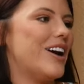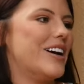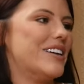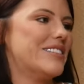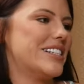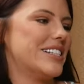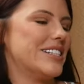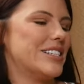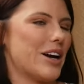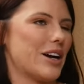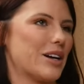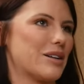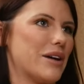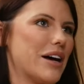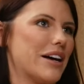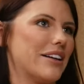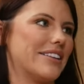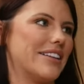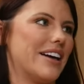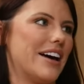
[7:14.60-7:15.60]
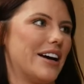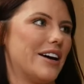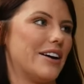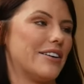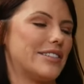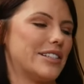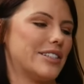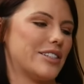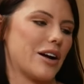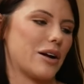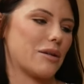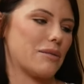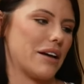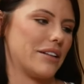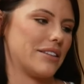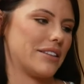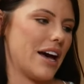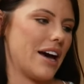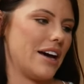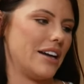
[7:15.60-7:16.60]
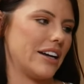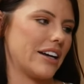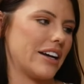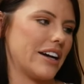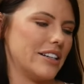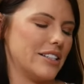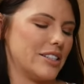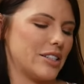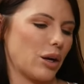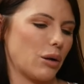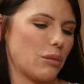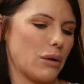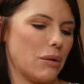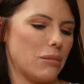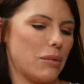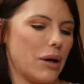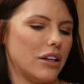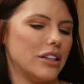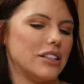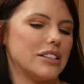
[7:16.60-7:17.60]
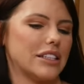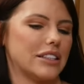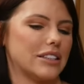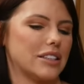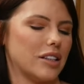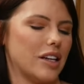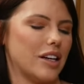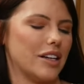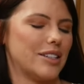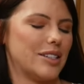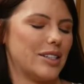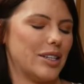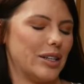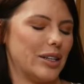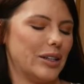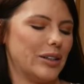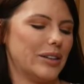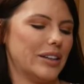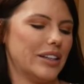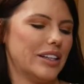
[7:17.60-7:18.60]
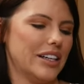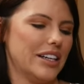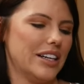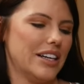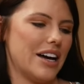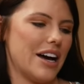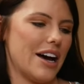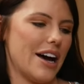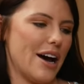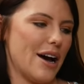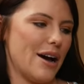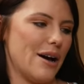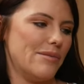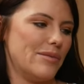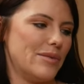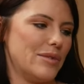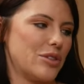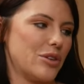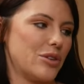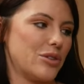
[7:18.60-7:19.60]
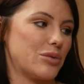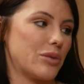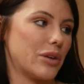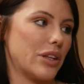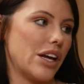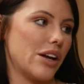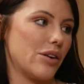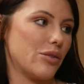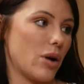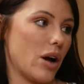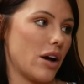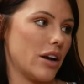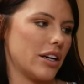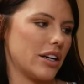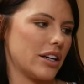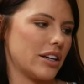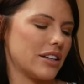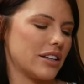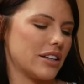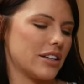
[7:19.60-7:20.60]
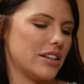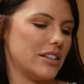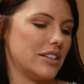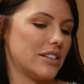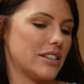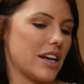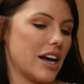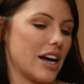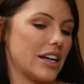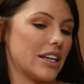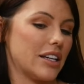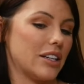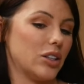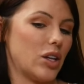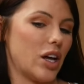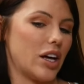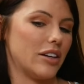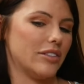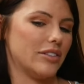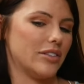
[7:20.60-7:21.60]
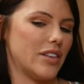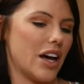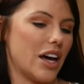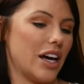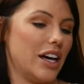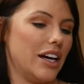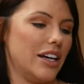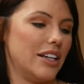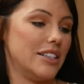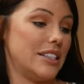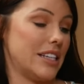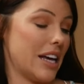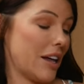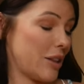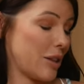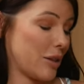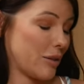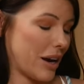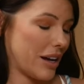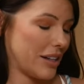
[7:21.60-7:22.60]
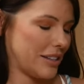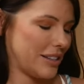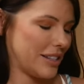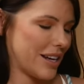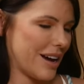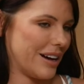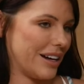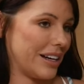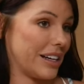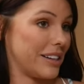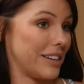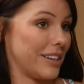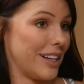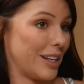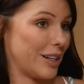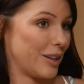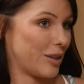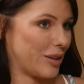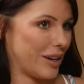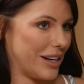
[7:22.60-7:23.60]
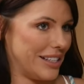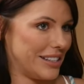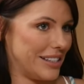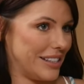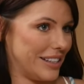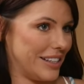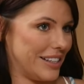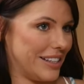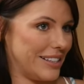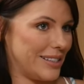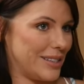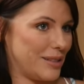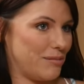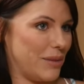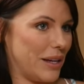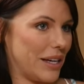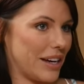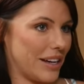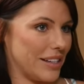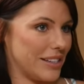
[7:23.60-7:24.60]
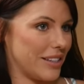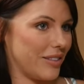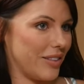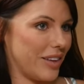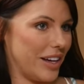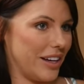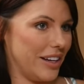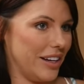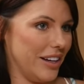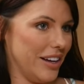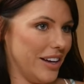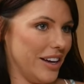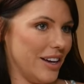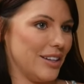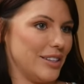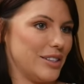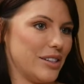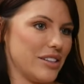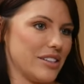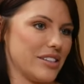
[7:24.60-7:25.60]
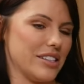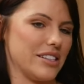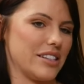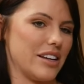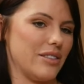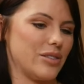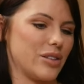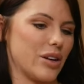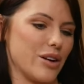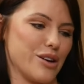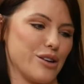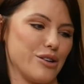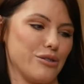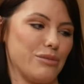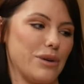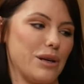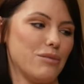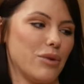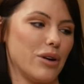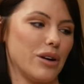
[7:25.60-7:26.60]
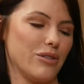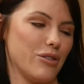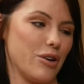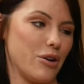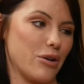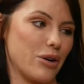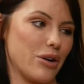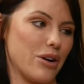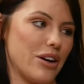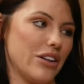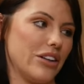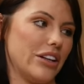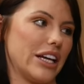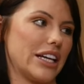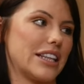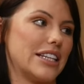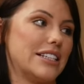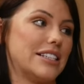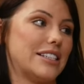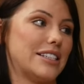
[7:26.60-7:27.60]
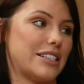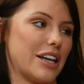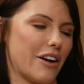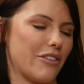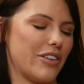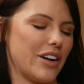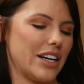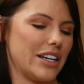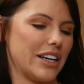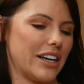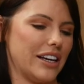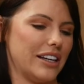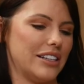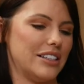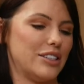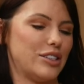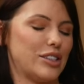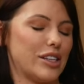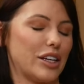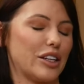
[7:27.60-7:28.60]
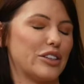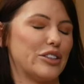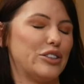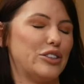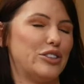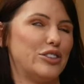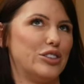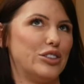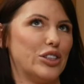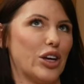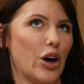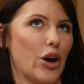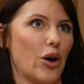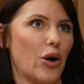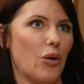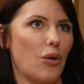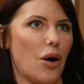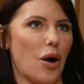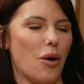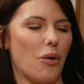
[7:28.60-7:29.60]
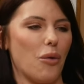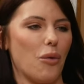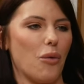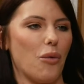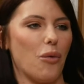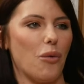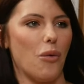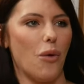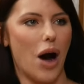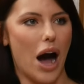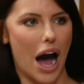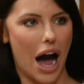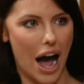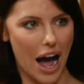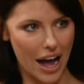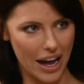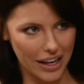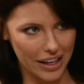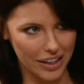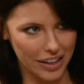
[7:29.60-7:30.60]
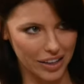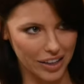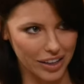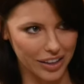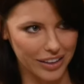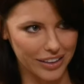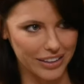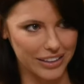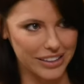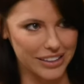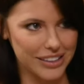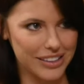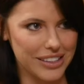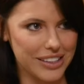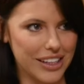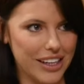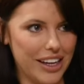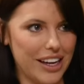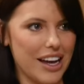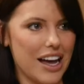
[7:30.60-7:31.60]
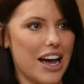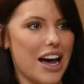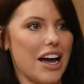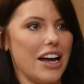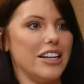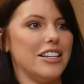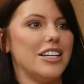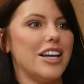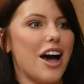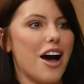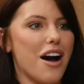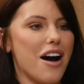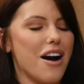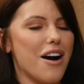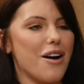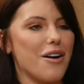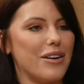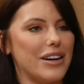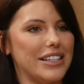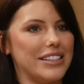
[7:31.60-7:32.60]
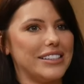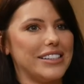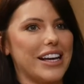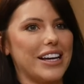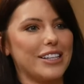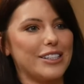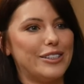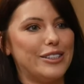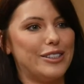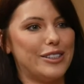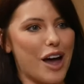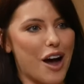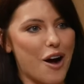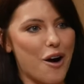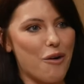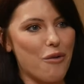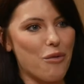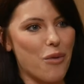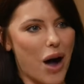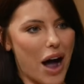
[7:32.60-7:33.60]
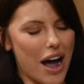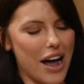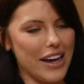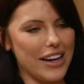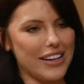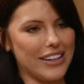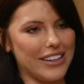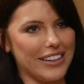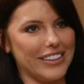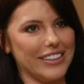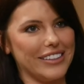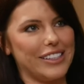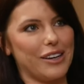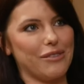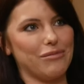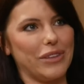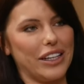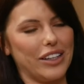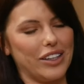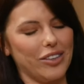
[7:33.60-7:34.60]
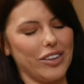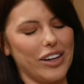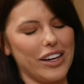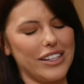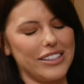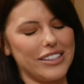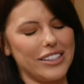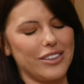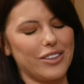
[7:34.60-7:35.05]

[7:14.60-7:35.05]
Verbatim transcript: often talk about, I often talk about that, and I kind of talk about politics a lot too. Mm -hmm. um, so it's really ironic because I get a lot of uh, death threats now. I get a lot of craziness because of it. So since I've started to be more vocal, like the stuff I get is like so oh, people wild. Get so angry. I yeah, know it's really like angry. so wild. I'm like, we're so